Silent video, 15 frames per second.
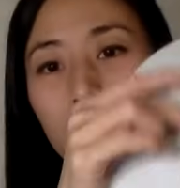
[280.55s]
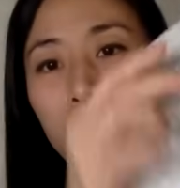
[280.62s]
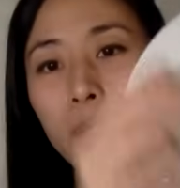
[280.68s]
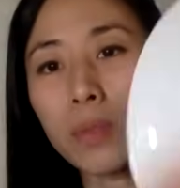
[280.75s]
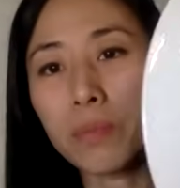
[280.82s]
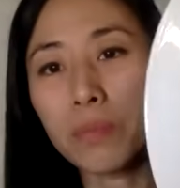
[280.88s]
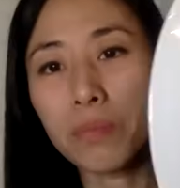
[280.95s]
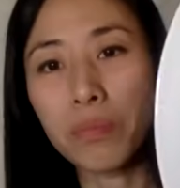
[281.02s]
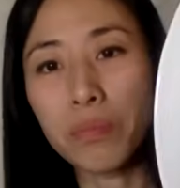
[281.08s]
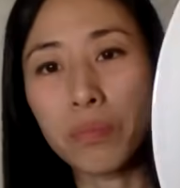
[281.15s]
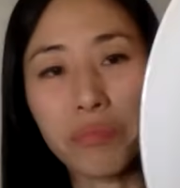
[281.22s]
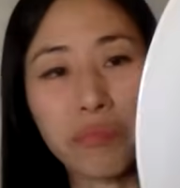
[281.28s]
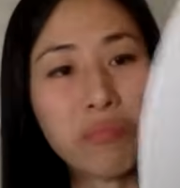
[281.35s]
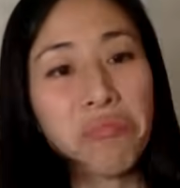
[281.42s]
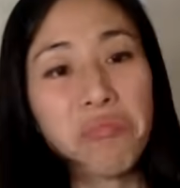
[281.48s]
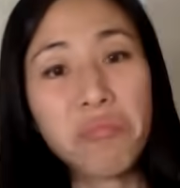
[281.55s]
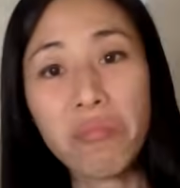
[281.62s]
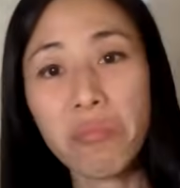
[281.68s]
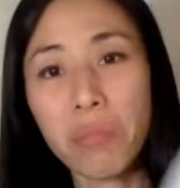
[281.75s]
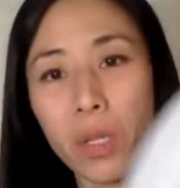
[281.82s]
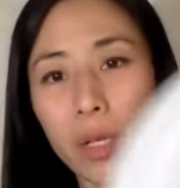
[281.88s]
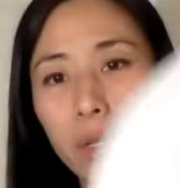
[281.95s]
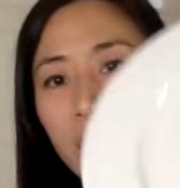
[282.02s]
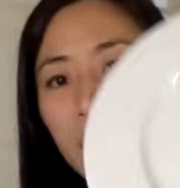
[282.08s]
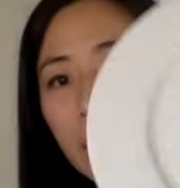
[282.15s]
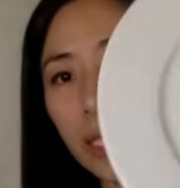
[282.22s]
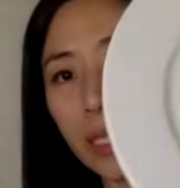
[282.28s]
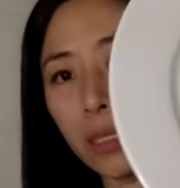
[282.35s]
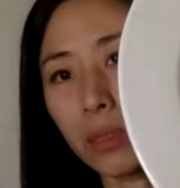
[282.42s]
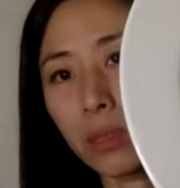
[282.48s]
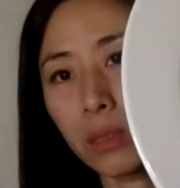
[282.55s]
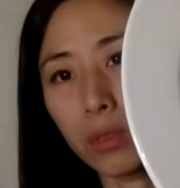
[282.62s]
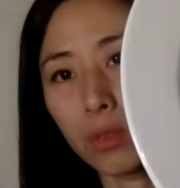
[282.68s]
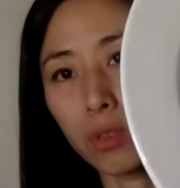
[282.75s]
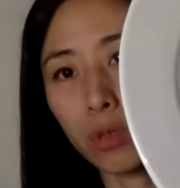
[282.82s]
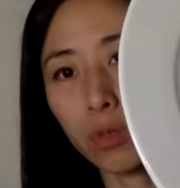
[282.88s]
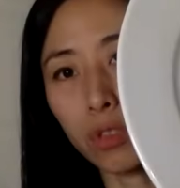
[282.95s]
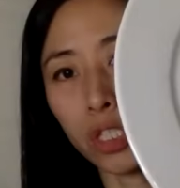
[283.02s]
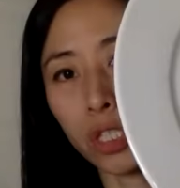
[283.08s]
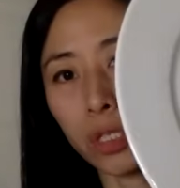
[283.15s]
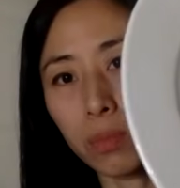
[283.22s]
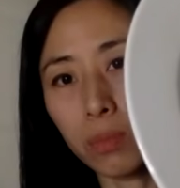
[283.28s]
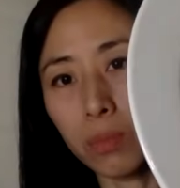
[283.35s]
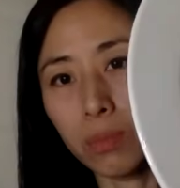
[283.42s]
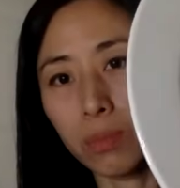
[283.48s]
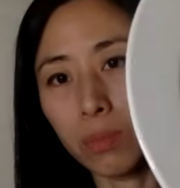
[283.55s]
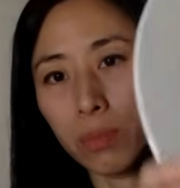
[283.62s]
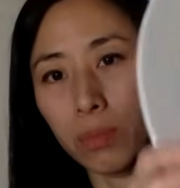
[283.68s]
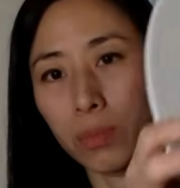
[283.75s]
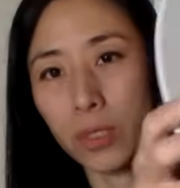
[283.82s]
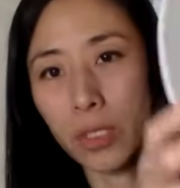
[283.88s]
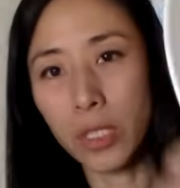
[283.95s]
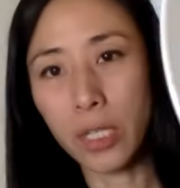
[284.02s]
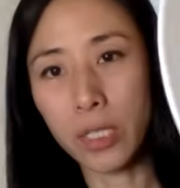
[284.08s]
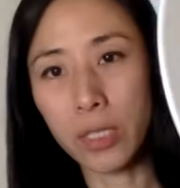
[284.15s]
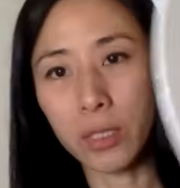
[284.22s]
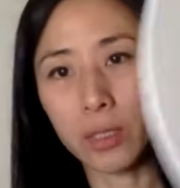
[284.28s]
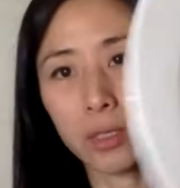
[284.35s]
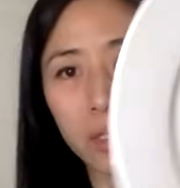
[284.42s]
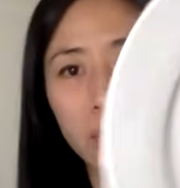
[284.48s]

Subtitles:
one, clean, no chip, it's